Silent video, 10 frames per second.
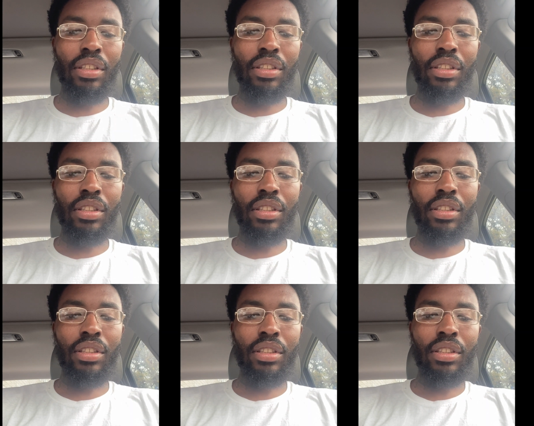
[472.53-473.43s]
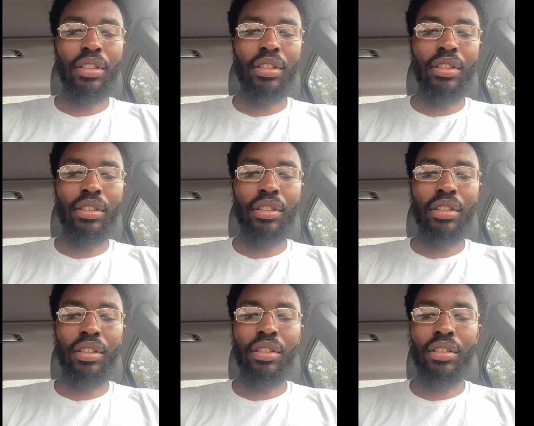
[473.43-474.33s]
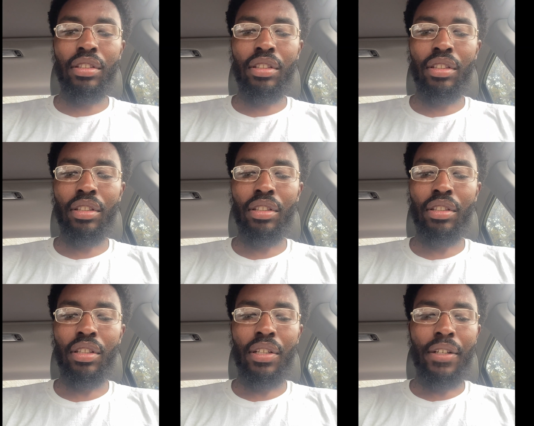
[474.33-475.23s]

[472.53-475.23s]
[no speech]